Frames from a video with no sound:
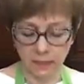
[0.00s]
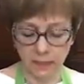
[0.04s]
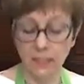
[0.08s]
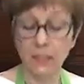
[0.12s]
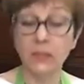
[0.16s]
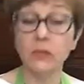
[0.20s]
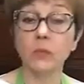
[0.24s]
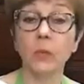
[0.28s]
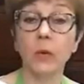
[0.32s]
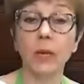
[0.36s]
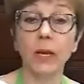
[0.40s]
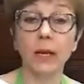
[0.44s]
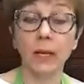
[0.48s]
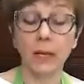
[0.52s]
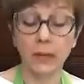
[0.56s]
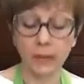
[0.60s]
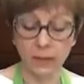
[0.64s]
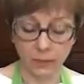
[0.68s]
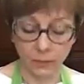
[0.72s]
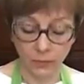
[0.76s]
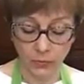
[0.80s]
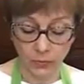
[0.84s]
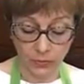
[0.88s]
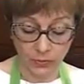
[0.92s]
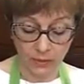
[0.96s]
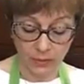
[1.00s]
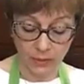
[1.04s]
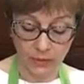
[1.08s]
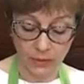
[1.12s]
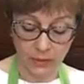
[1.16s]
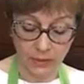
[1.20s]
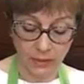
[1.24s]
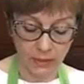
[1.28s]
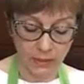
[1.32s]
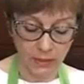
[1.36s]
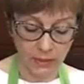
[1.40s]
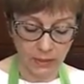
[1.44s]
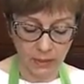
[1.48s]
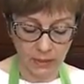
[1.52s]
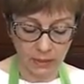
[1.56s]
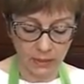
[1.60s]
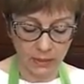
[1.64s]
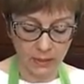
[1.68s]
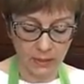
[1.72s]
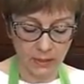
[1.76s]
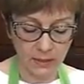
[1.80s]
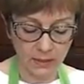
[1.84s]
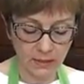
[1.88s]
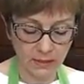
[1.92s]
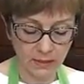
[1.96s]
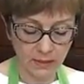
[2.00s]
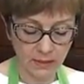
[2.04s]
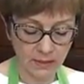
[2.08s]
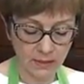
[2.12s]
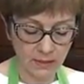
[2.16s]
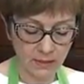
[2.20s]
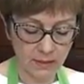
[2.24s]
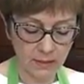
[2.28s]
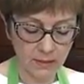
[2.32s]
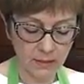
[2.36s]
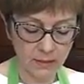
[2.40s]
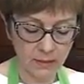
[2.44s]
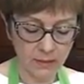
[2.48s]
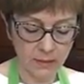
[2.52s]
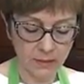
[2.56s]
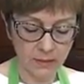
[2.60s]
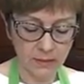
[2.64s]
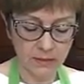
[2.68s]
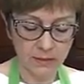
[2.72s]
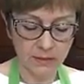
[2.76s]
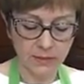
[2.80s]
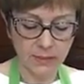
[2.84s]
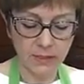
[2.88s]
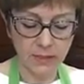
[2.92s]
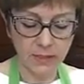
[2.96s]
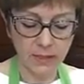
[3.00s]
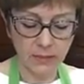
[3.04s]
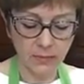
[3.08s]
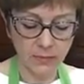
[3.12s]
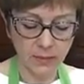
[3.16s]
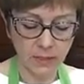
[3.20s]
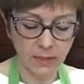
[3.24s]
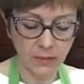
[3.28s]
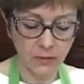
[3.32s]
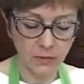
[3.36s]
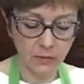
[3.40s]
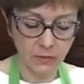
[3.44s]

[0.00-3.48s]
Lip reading: That's why I can put the honey on it. See how that